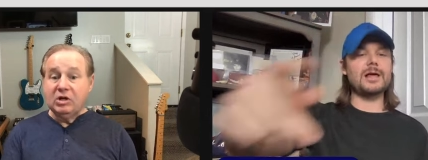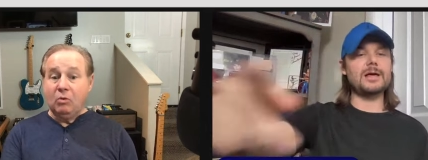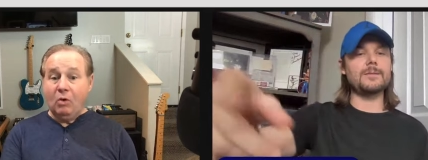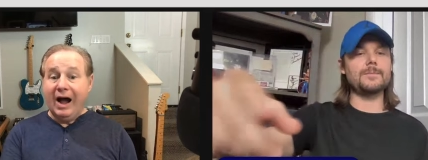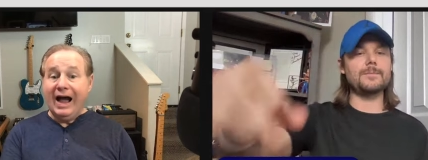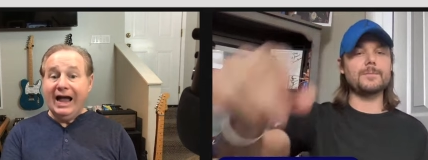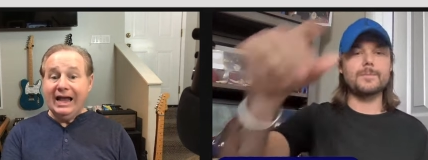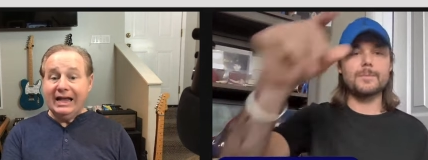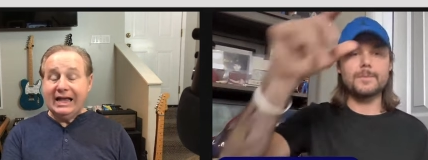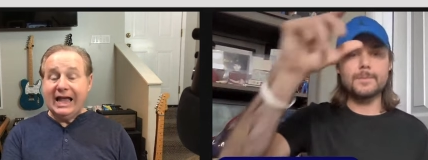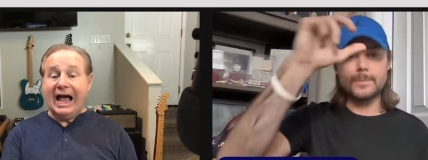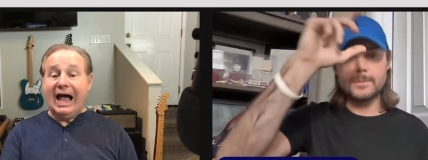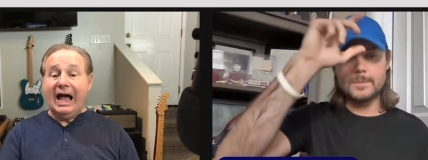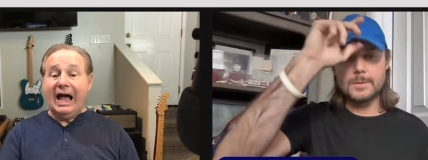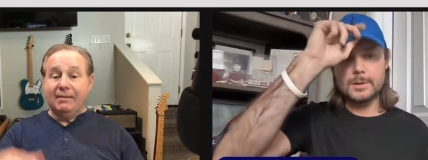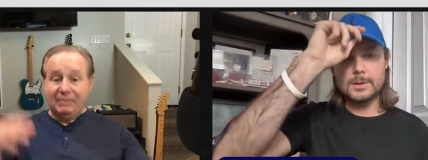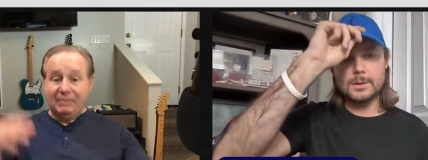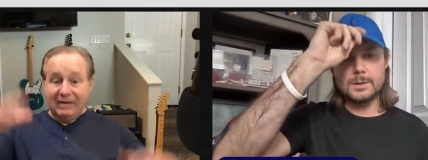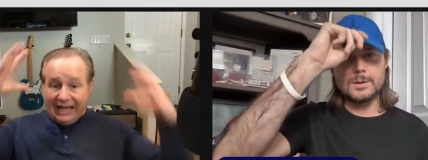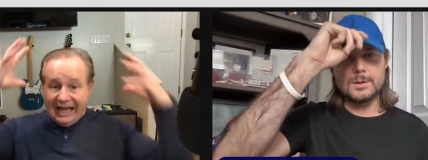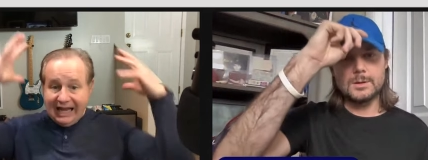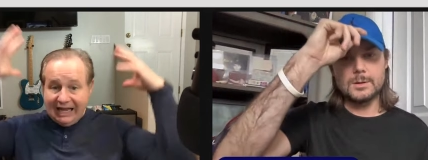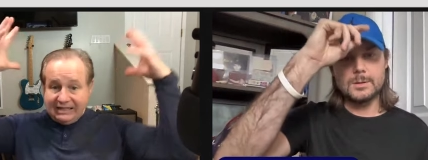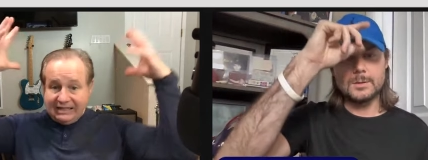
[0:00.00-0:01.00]
Speaker 1: a white guy,
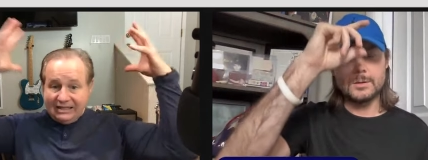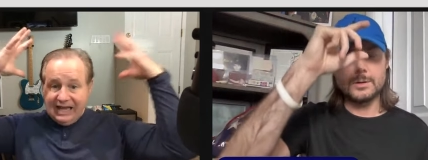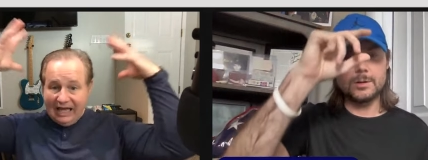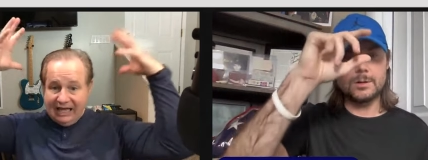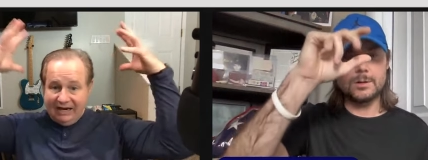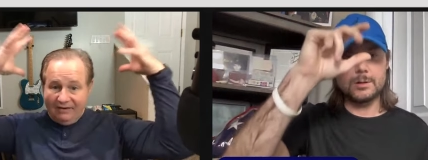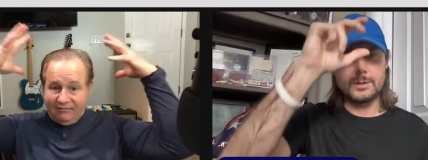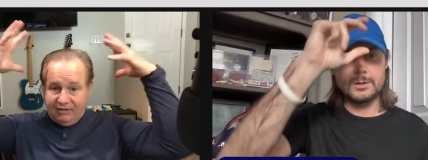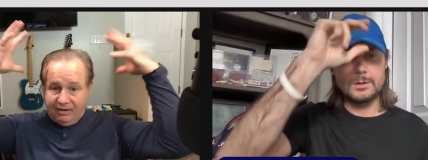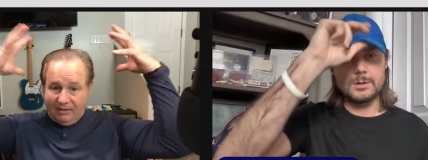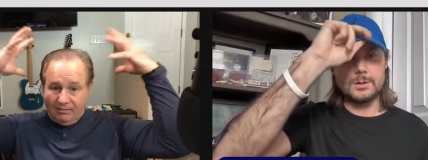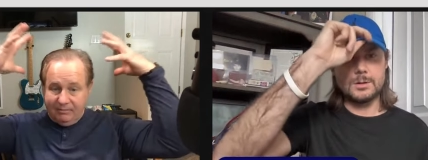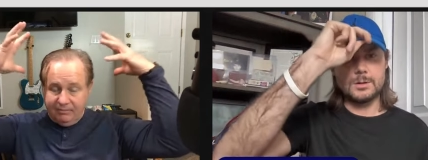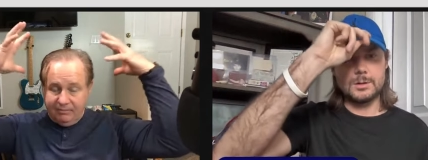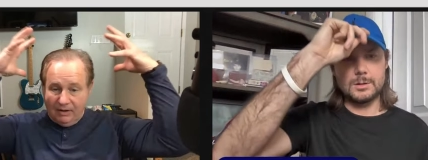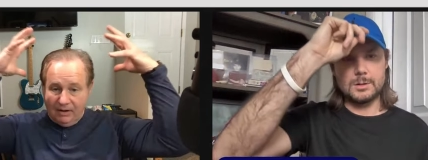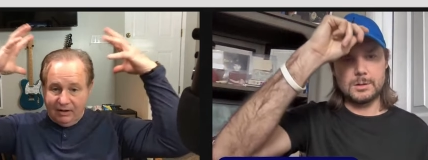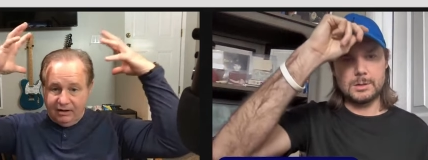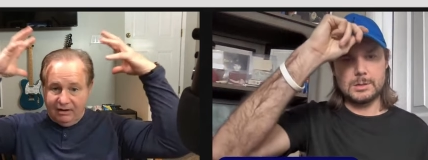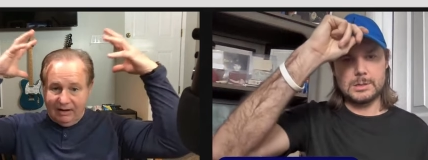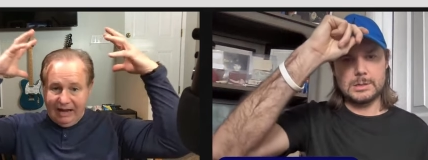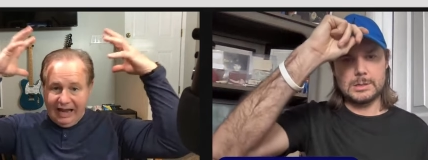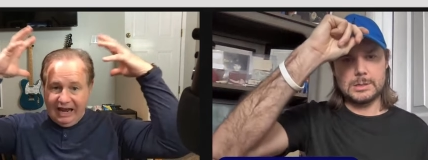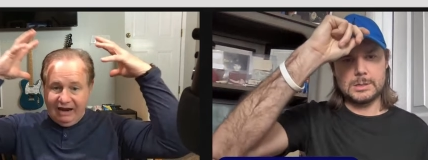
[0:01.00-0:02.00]
but he had kind of a
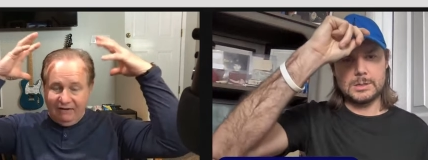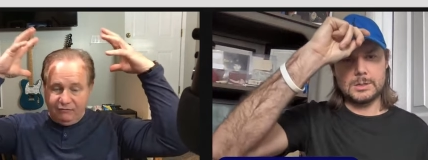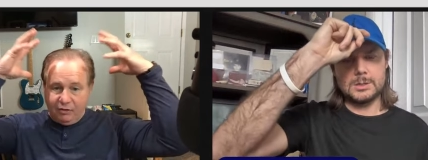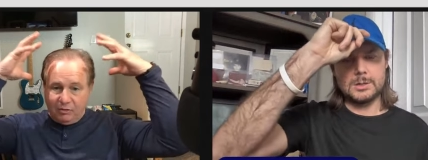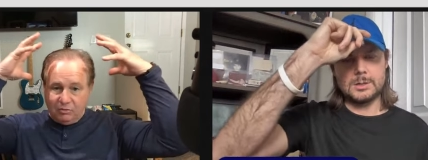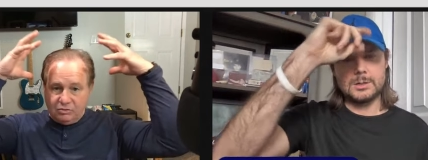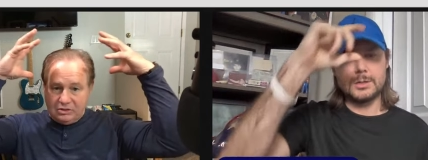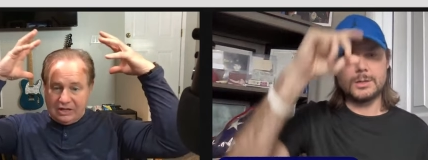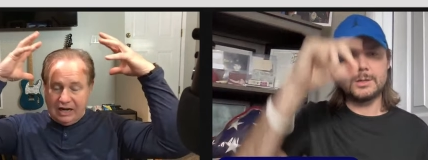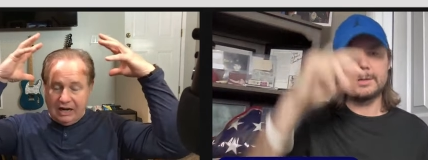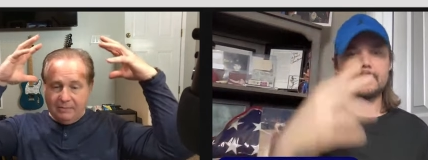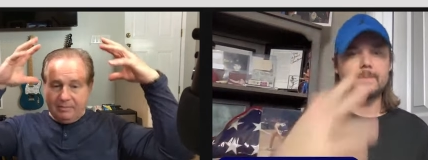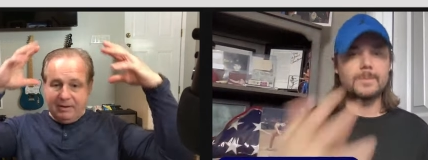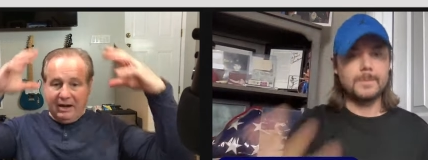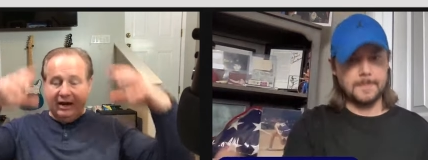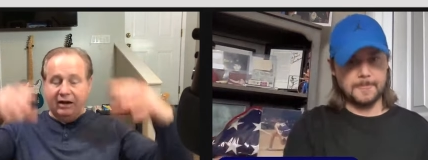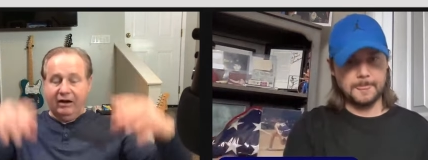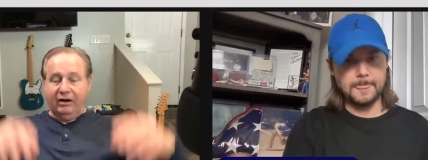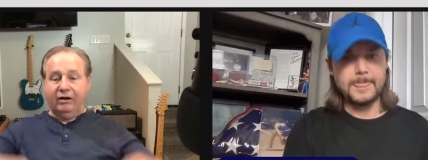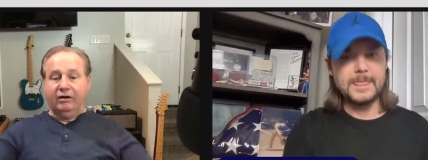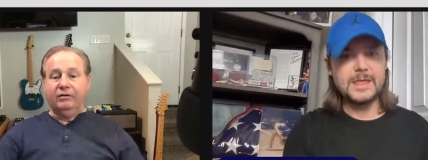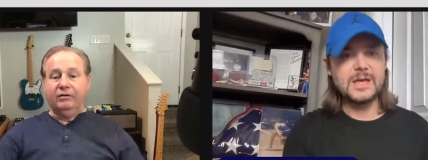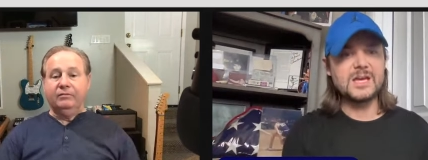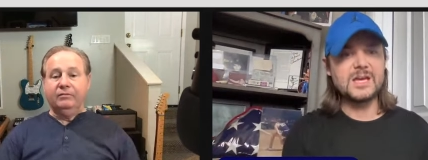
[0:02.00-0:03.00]
uh, afro type
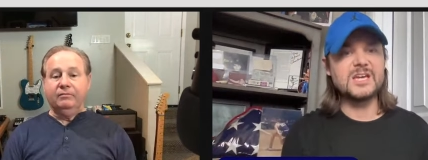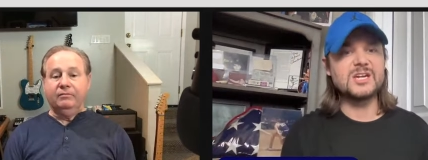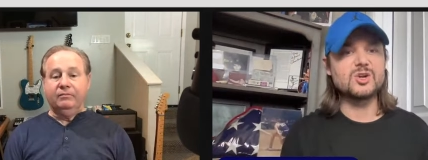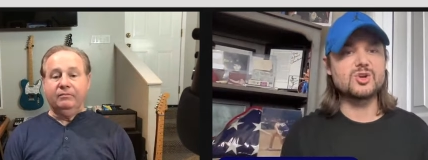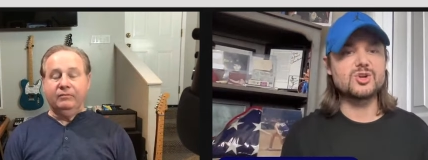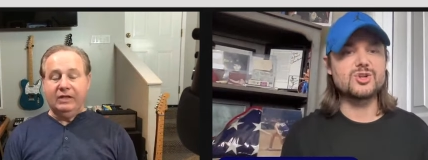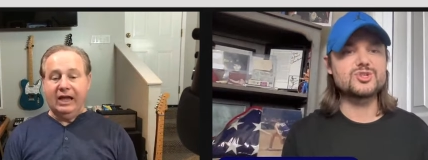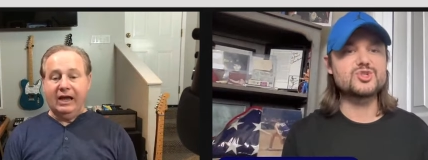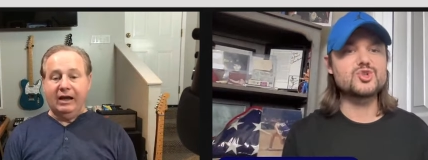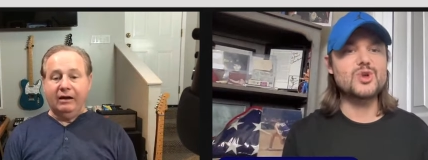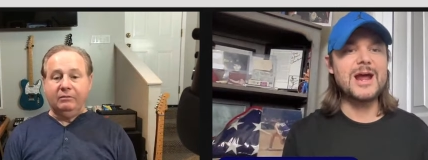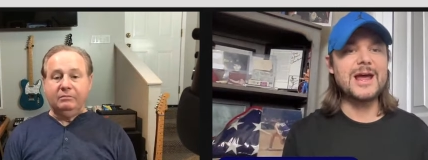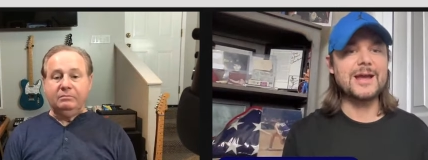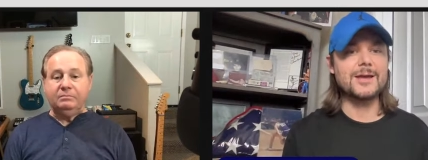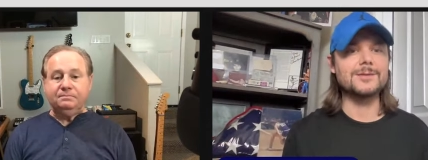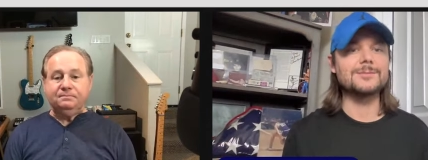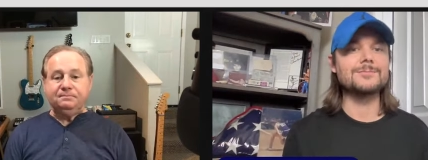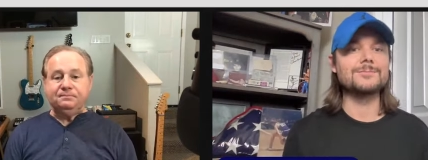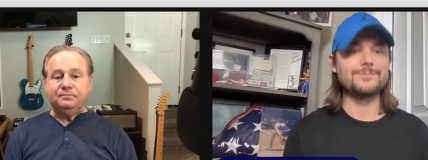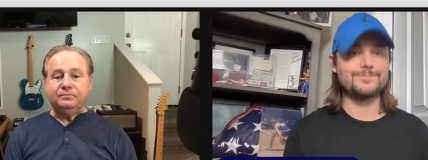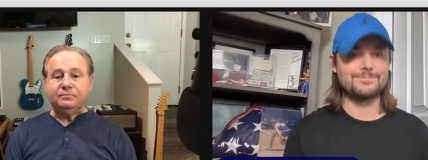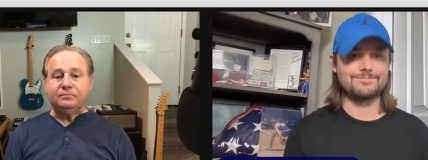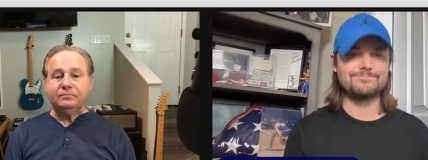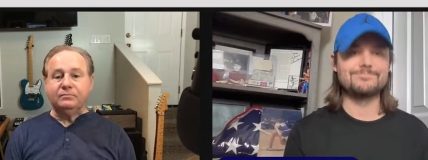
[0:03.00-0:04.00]
hair. Enter the
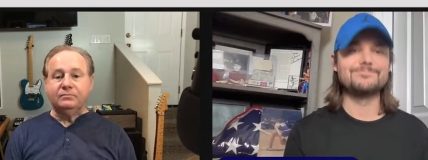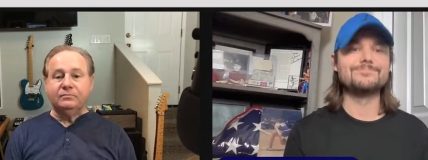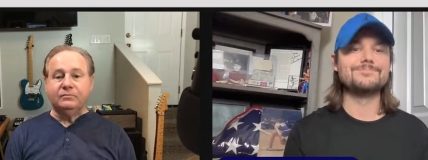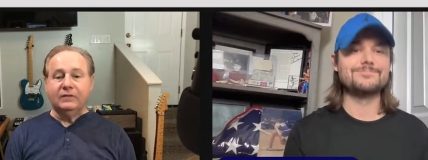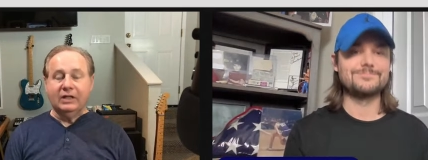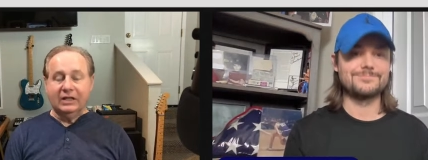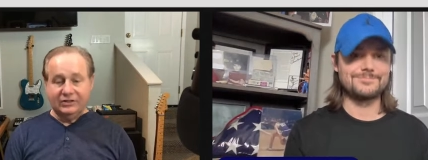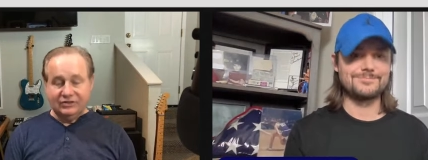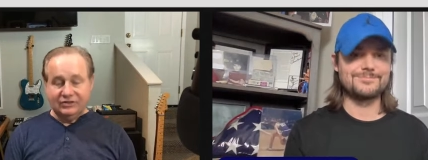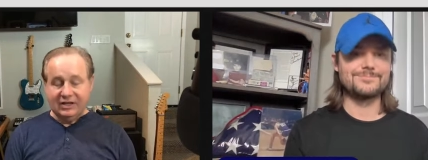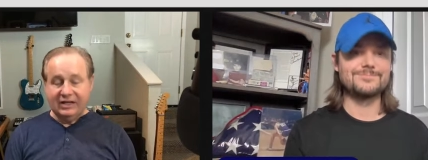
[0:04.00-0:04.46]
Dragon. Is